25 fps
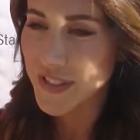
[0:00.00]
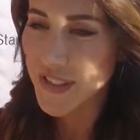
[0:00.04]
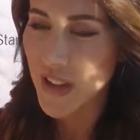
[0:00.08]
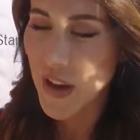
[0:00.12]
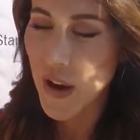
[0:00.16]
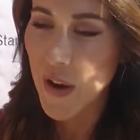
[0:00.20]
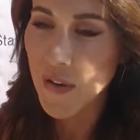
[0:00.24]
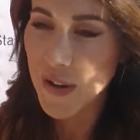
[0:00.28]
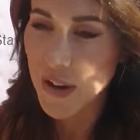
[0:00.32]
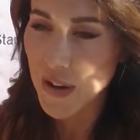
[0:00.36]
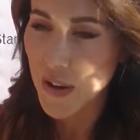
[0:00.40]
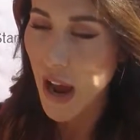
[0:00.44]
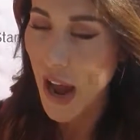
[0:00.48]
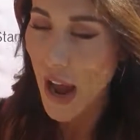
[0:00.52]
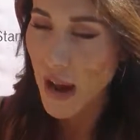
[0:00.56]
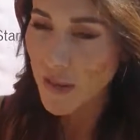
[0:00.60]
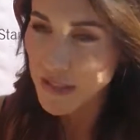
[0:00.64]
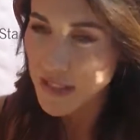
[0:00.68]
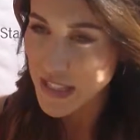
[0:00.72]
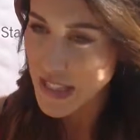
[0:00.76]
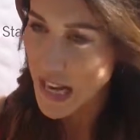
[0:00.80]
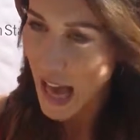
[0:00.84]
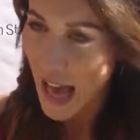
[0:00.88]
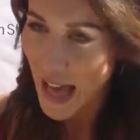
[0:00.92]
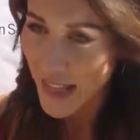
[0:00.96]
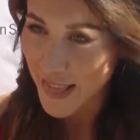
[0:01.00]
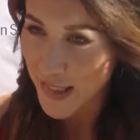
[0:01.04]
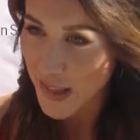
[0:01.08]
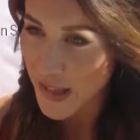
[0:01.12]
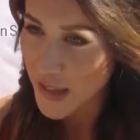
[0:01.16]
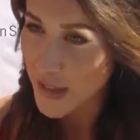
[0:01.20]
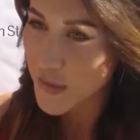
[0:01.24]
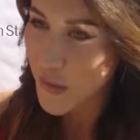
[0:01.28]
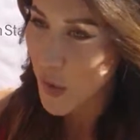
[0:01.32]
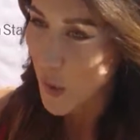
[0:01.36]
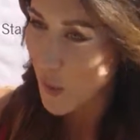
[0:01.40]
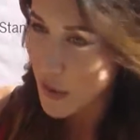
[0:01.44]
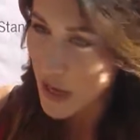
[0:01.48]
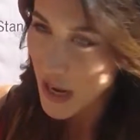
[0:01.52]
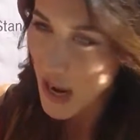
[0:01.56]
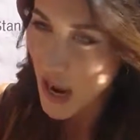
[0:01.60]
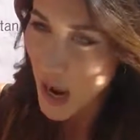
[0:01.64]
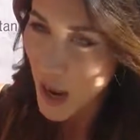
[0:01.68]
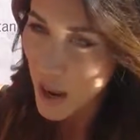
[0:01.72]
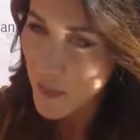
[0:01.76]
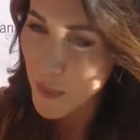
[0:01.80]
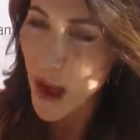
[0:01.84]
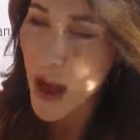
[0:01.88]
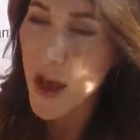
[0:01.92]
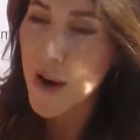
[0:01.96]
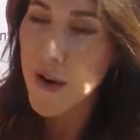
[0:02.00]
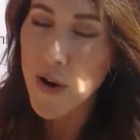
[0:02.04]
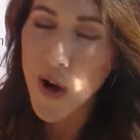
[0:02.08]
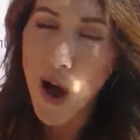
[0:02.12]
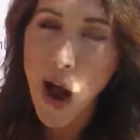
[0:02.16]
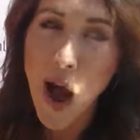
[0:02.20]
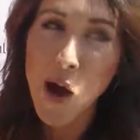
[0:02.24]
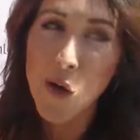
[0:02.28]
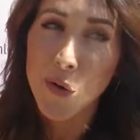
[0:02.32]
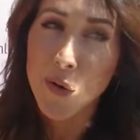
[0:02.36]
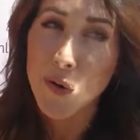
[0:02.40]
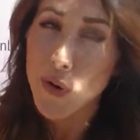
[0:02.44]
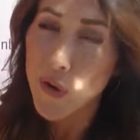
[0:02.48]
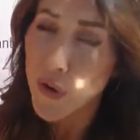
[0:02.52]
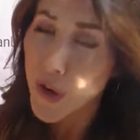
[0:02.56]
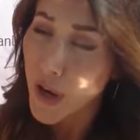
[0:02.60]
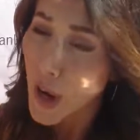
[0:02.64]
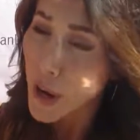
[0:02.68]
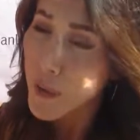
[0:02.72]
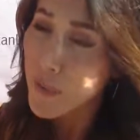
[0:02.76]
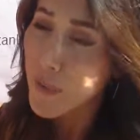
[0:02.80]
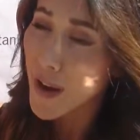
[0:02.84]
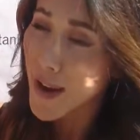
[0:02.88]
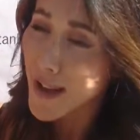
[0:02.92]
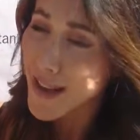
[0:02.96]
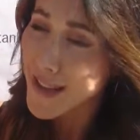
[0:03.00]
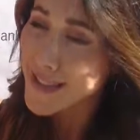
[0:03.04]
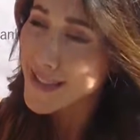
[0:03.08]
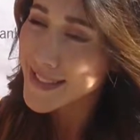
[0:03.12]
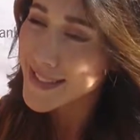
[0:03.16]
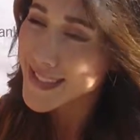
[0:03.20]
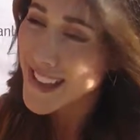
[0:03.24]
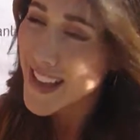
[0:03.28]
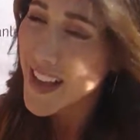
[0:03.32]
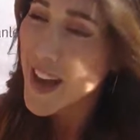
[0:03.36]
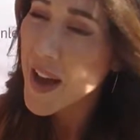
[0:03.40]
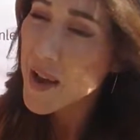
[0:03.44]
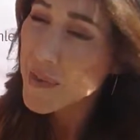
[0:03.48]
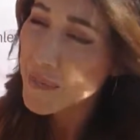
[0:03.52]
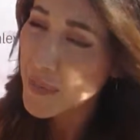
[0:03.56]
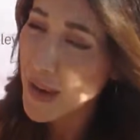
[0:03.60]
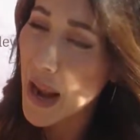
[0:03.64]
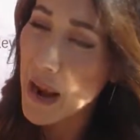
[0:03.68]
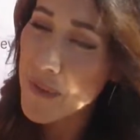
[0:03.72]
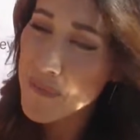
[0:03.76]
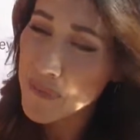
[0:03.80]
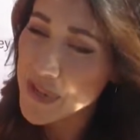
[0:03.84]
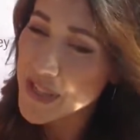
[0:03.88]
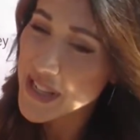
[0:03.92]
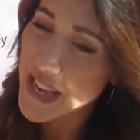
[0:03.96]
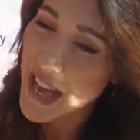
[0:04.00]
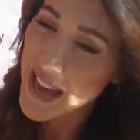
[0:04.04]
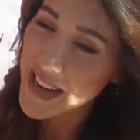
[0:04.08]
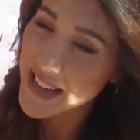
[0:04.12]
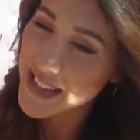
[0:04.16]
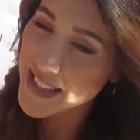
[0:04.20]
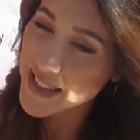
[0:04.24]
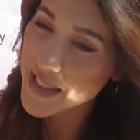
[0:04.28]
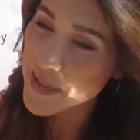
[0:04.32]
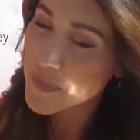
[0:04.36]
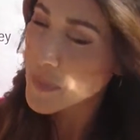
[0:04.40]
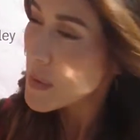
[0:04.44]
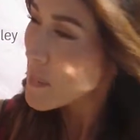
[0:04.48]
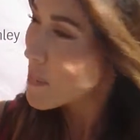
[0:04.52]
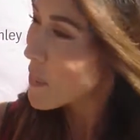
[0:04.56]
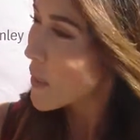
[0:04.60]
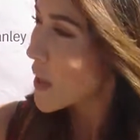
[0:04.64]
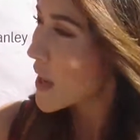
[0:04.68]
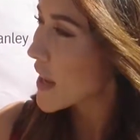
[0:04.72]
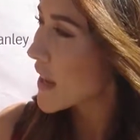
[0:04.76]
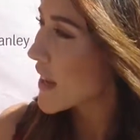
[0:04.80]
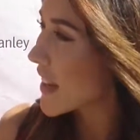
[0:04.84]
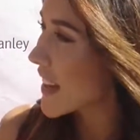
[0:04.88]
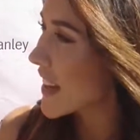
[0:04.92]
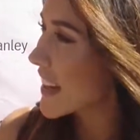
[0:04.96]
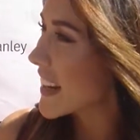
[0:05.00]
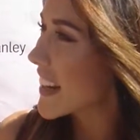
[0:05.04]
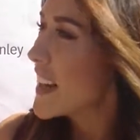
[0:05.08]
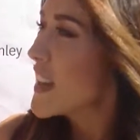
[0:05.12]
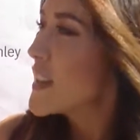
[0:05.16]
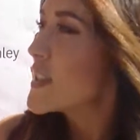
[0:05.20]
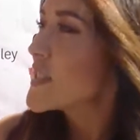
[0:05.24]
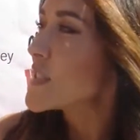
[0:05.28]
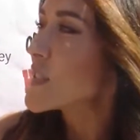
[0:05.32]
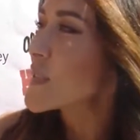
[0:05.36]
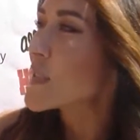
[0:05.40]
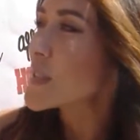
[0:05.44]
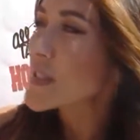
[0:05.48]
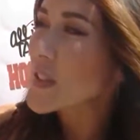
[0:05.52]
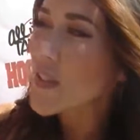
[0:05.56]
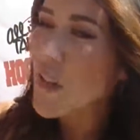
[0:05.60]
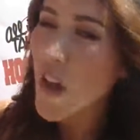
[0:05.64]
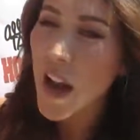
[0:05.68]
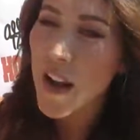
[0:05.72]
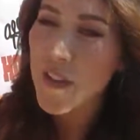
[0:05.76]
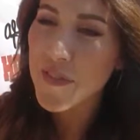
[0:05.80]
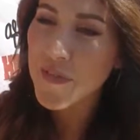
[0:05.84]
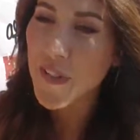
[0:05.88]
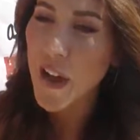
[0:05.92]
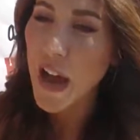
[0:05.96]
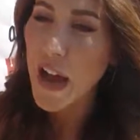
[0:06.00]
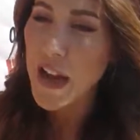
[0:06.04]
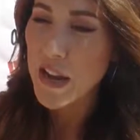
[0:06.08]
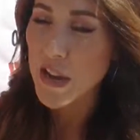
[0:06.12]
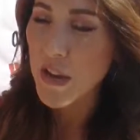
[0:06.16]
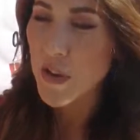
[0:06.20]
Right. So, you know, I was an athlete growing up. I don't know how good I was, but I pretended to be pretty good. So it's a lot of fun.